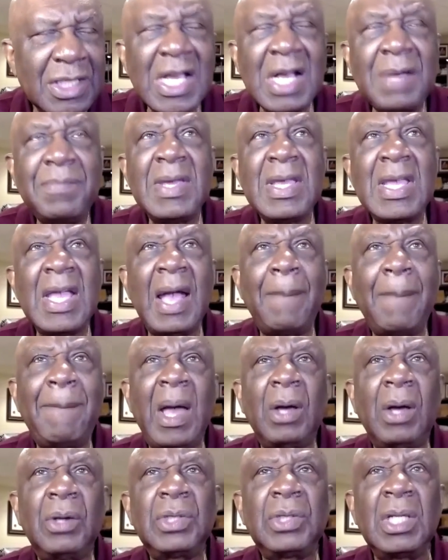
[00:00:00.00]
Tell me
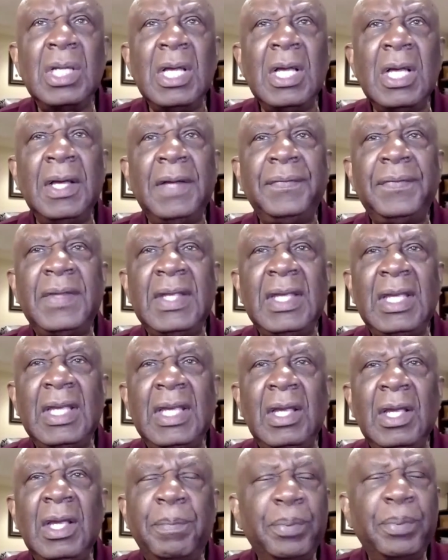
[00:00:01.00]
about
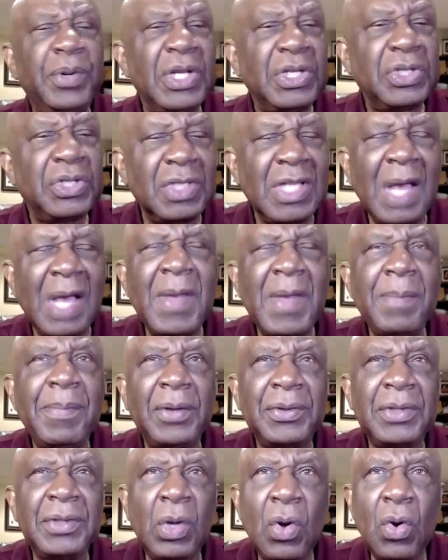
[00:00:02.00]
the preachers. Tell me
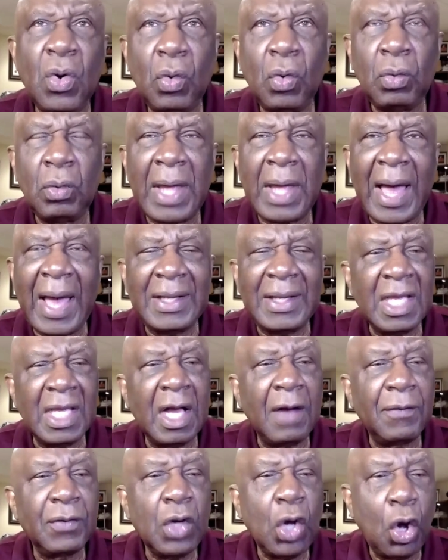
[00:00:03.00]
about the whole idea
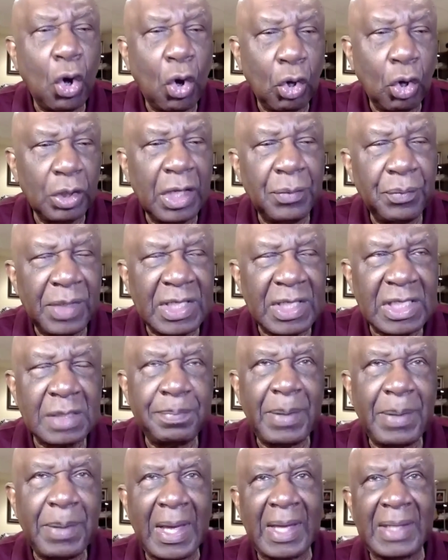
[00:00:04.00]
of call and
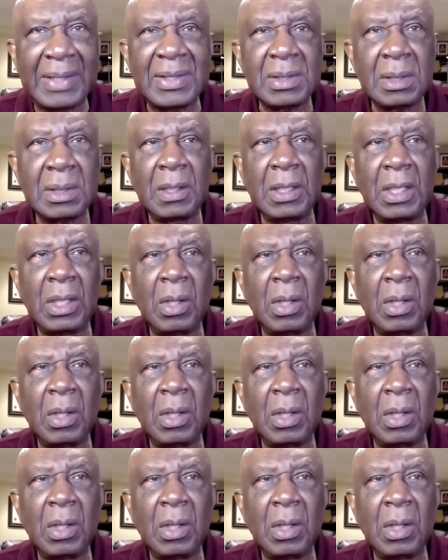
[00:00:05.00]
response.